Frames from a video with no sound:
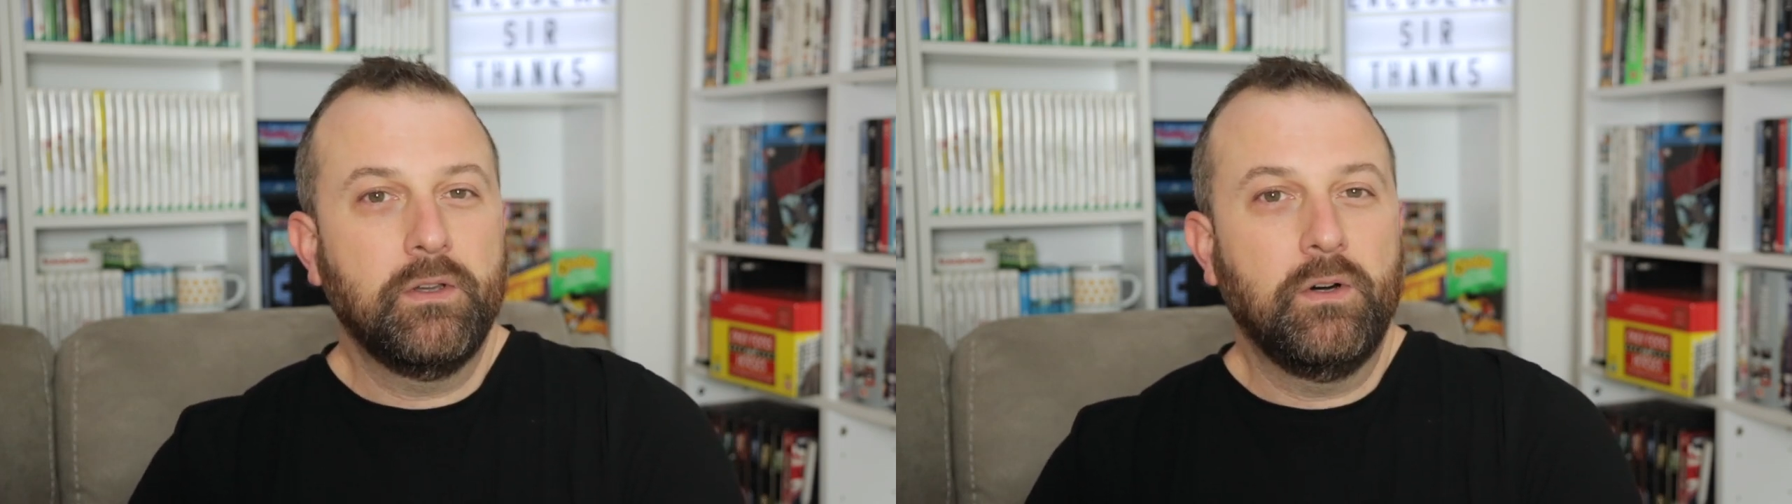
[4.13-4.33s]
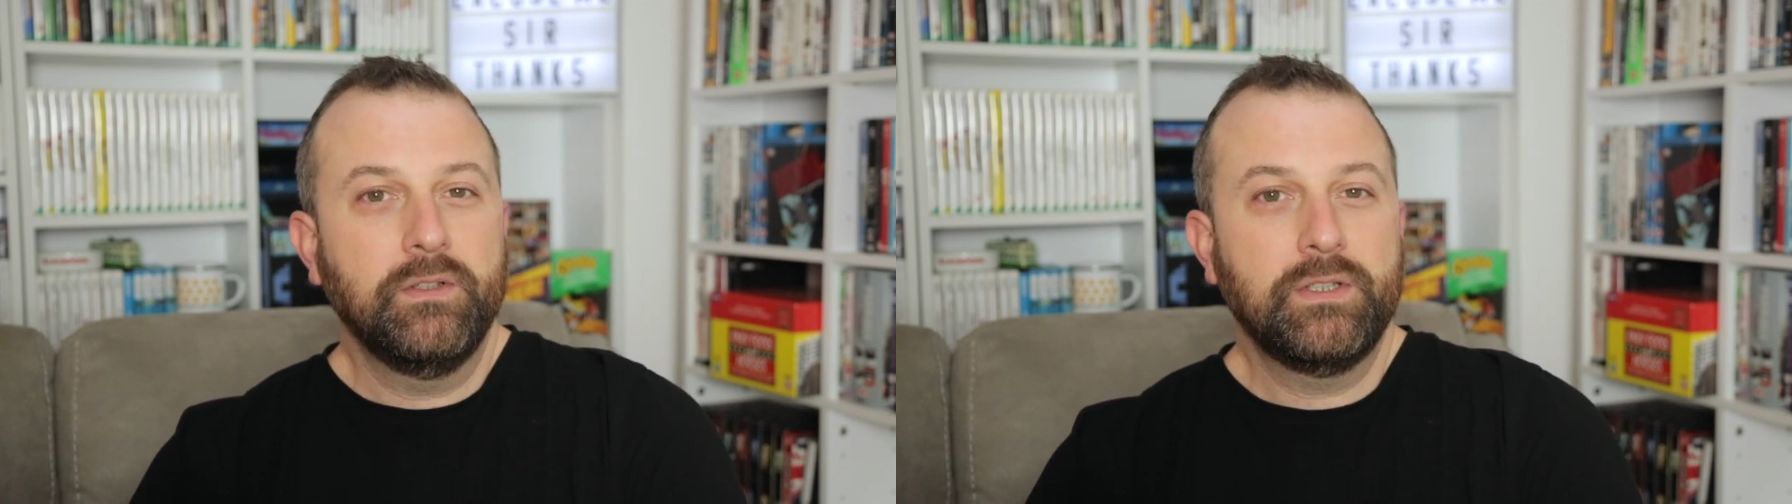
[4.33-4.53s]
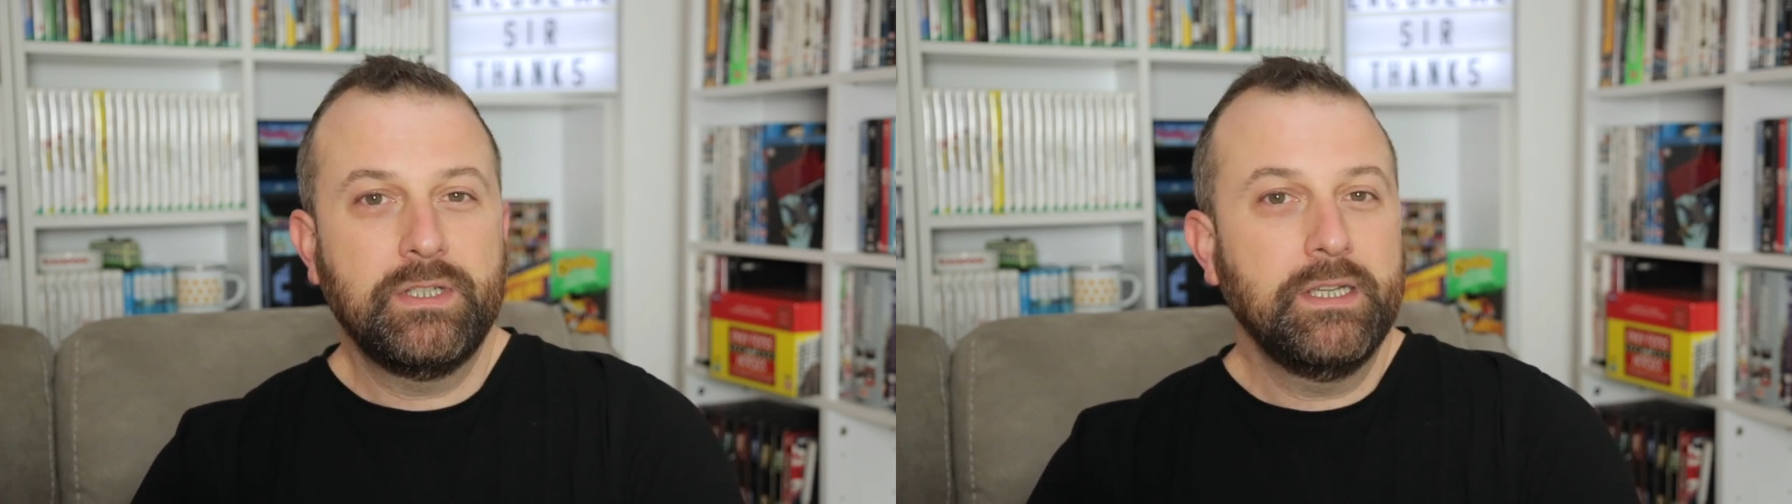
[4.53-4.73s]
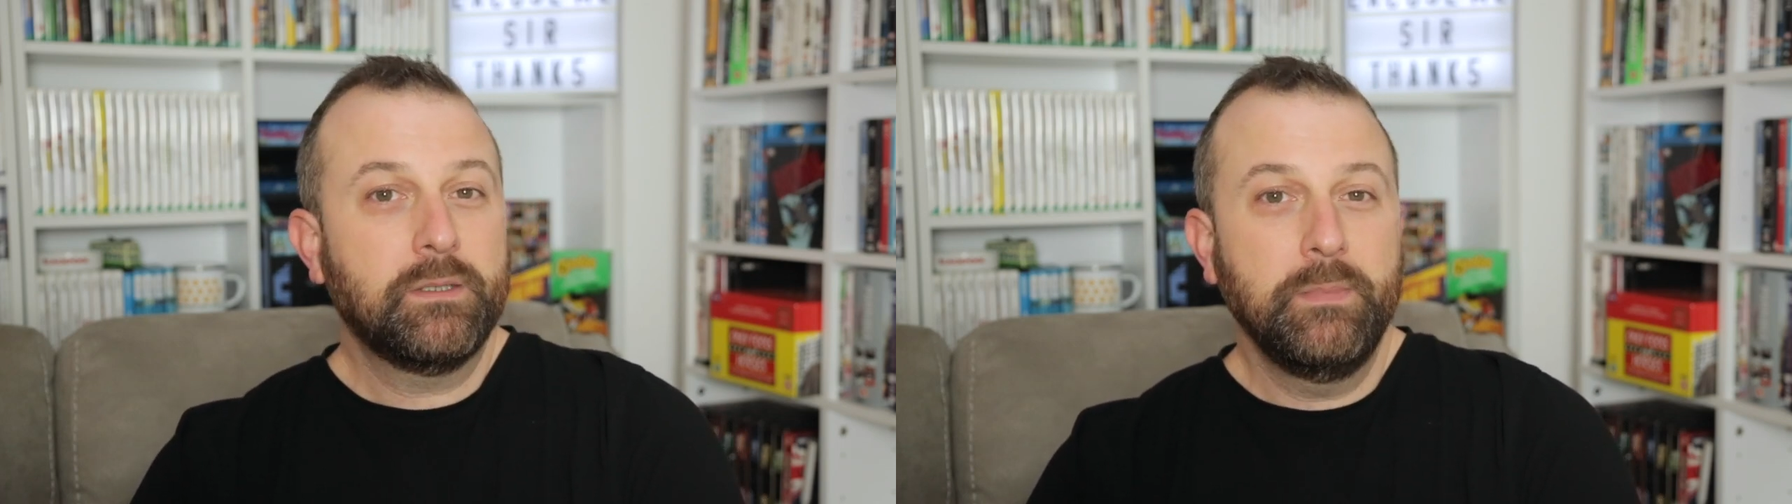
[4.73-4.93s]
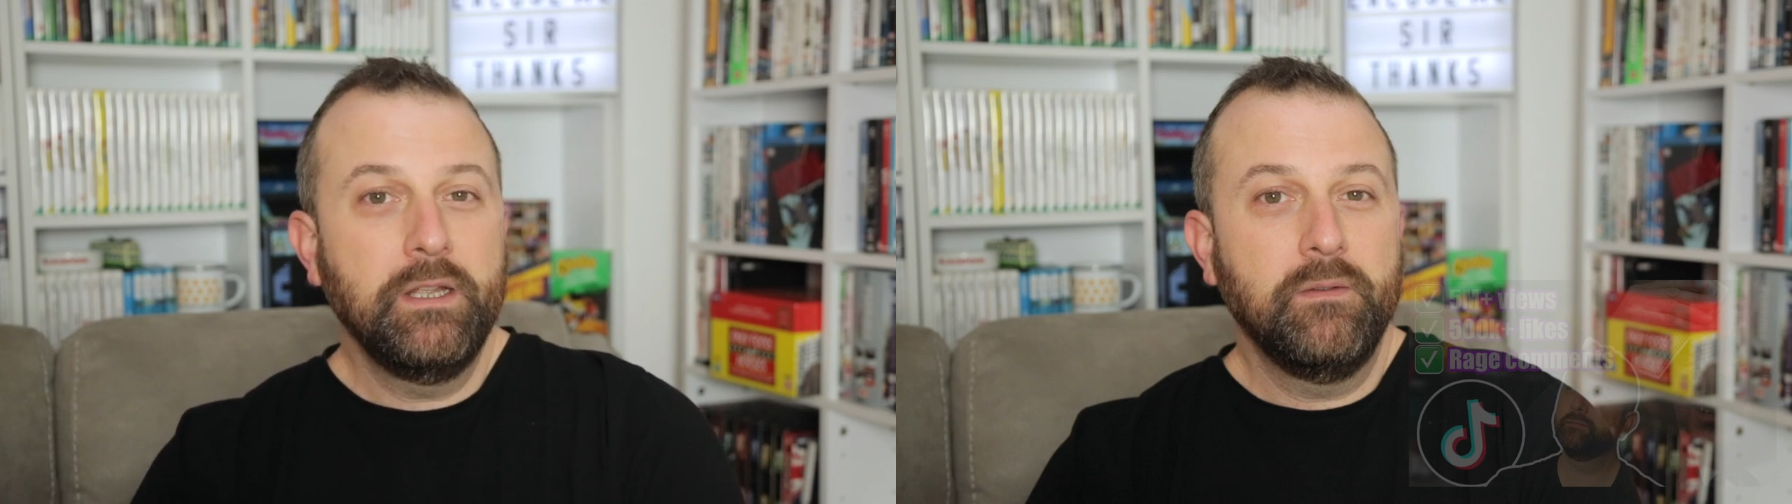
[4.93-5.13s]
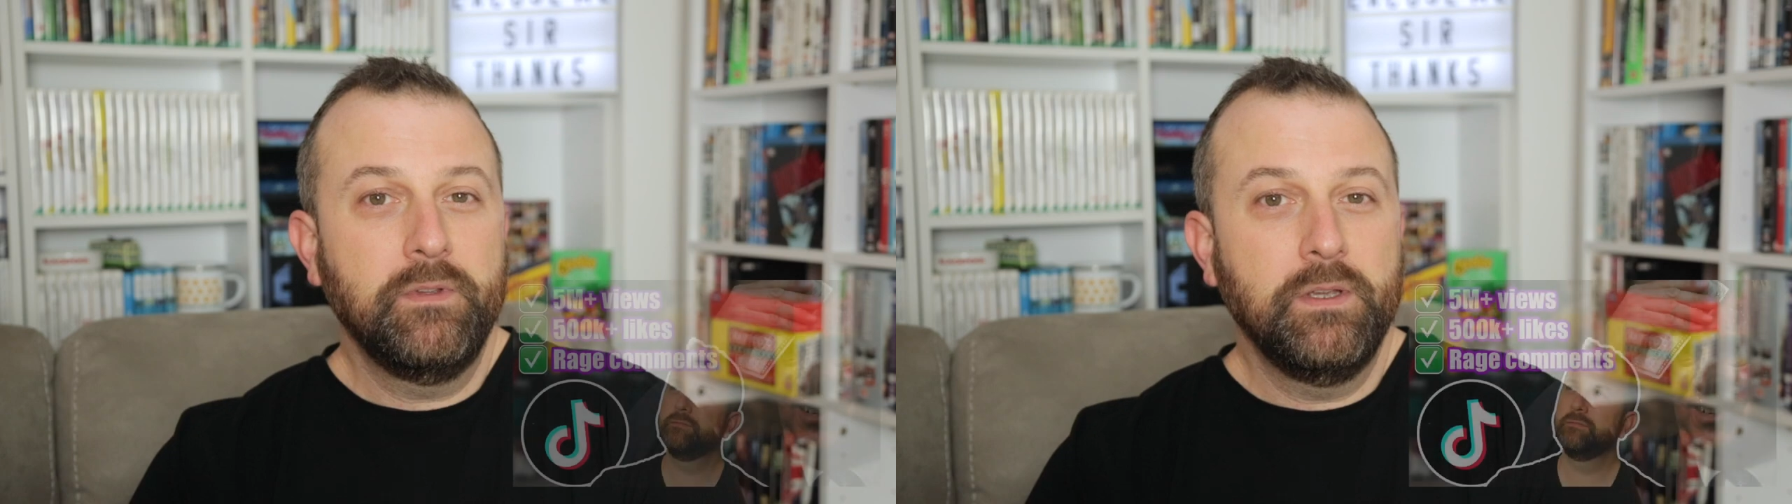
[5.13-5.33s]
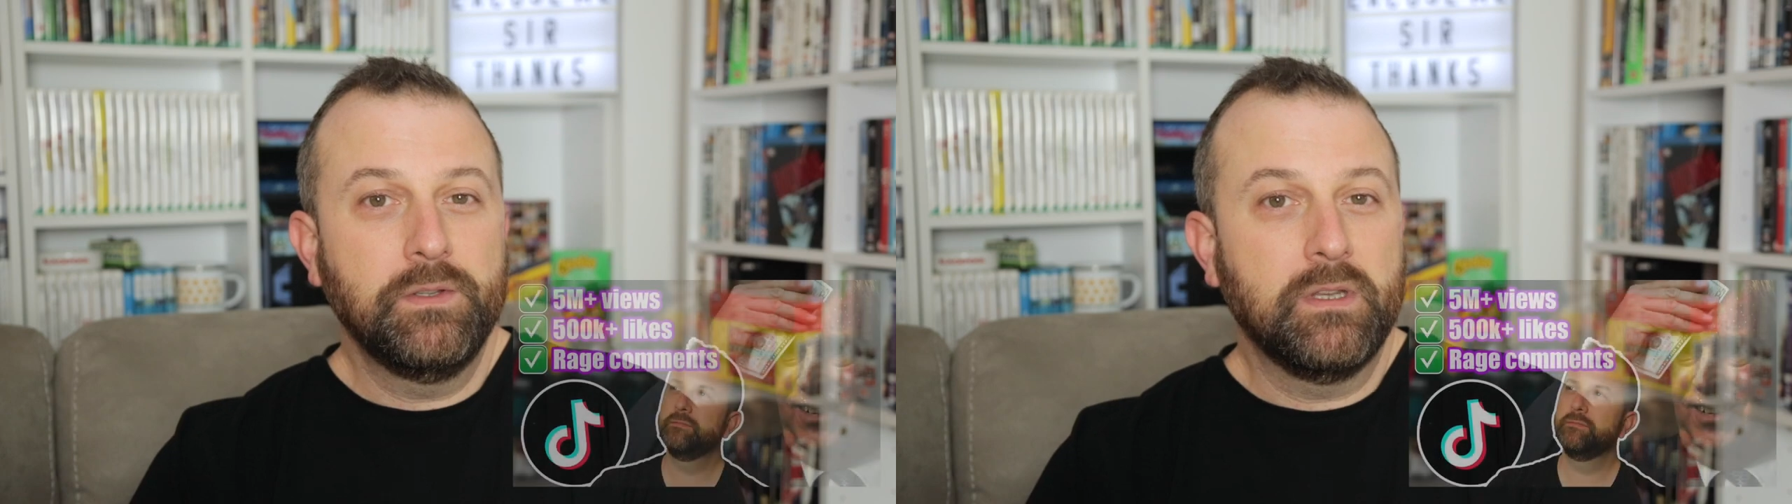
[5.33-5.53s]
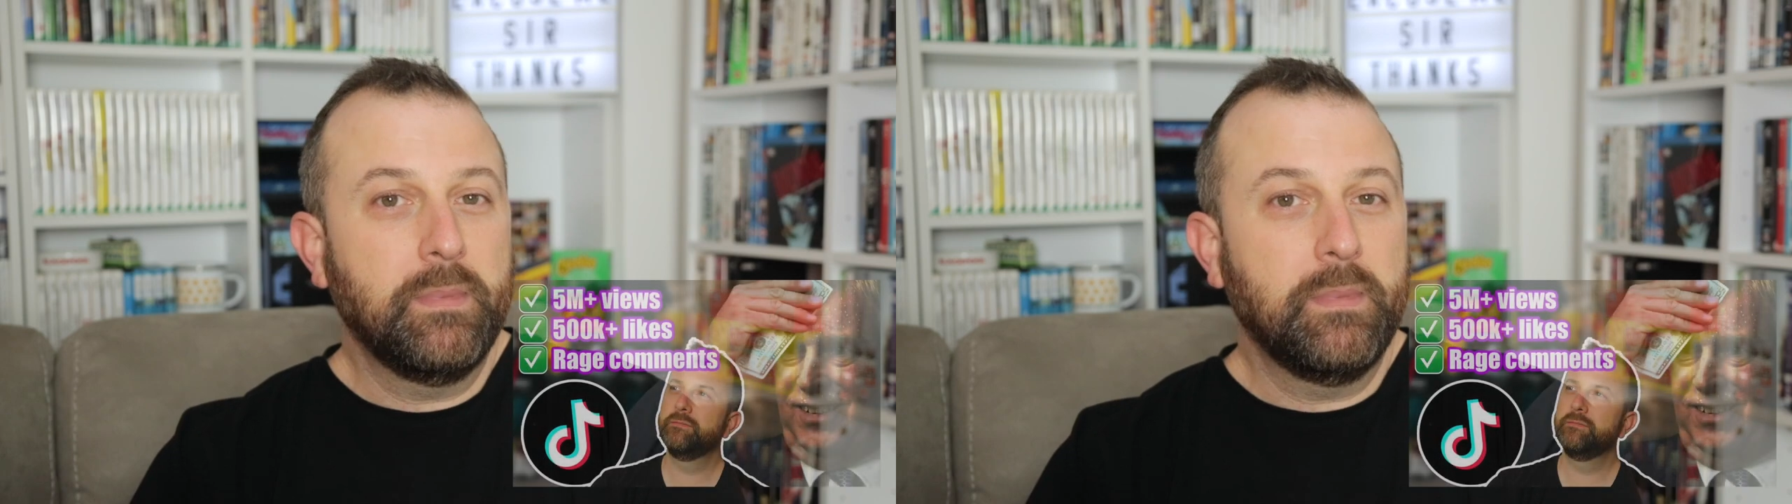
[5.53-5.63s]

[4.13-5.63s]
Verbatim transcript: got 6 million views and